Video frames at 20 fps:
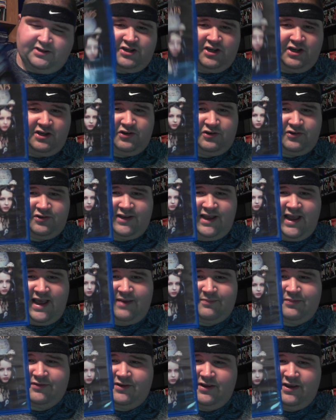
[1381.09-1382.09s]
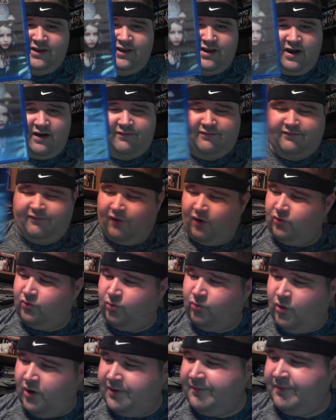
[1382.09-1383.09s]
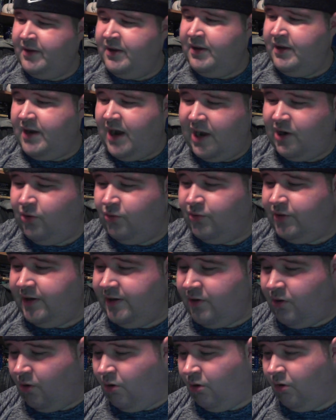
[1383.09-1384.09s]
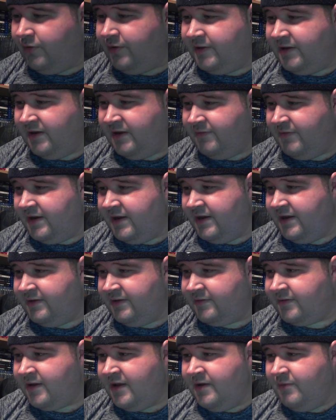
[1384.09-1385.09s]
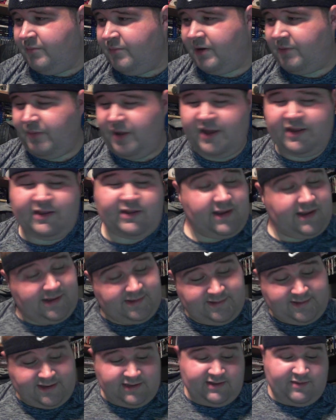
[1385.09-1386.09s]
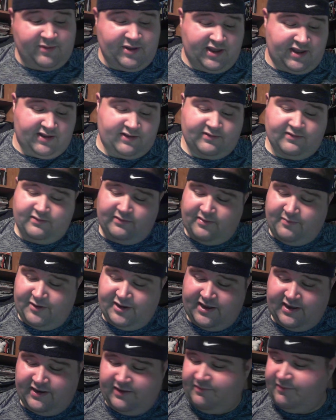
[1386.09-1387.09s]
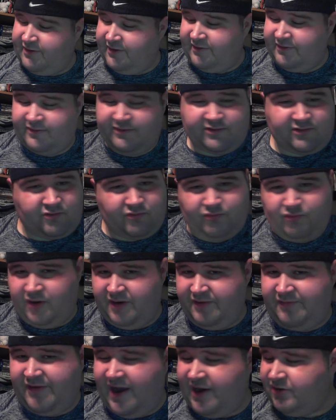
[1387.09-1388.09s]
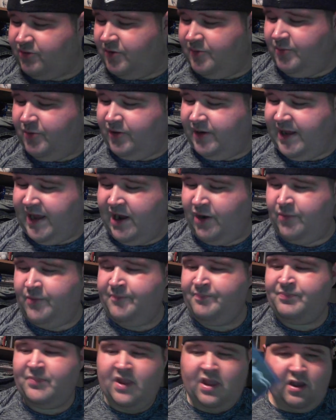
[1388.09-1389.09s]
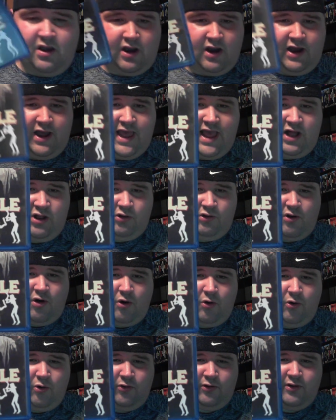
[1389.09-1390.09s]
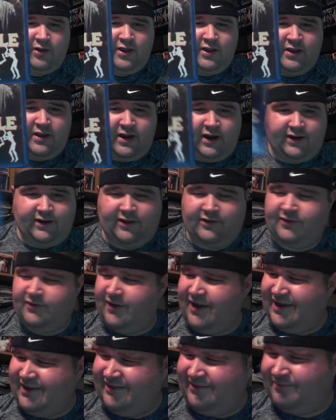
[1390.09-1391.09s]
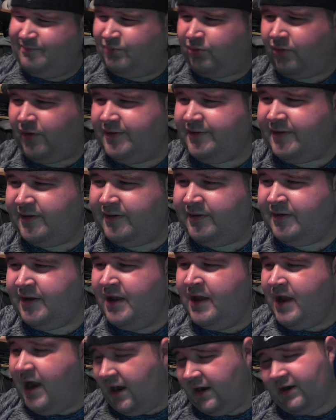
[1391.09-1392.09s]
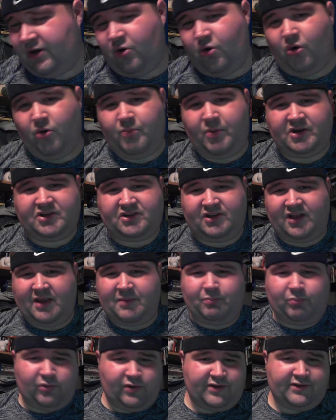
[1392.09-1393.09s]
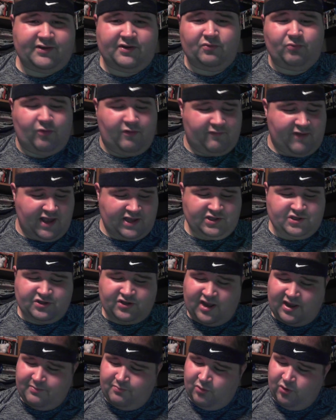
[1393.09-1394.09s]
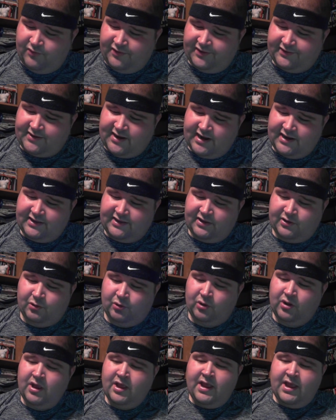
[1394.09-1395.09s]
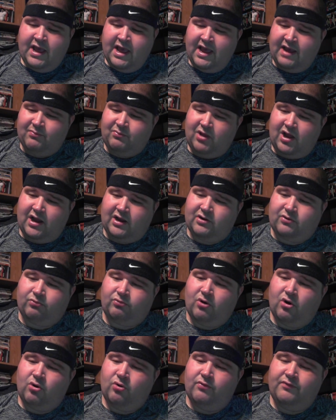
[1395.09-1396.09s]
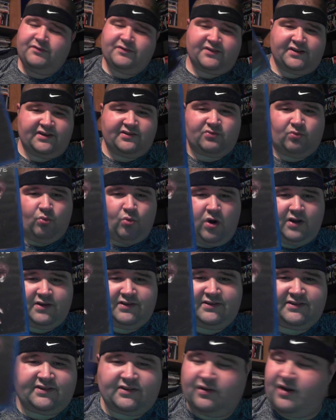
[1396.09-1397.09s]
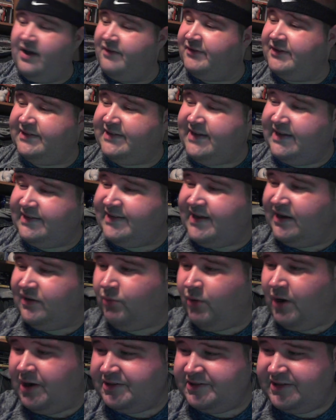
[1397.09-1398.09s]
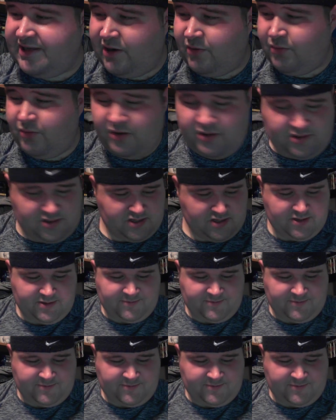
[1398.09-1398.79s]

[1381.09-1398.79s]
Ginger Snaps, the first one. I own all the DVDs, but I'm like I said, let me get it because Green Factory put it out. Hellhole, another like prison. I got a whole bunch of like prison revenge type movies kind of deal. Hemlock Grove season one. Still haven't sat down to watch that one.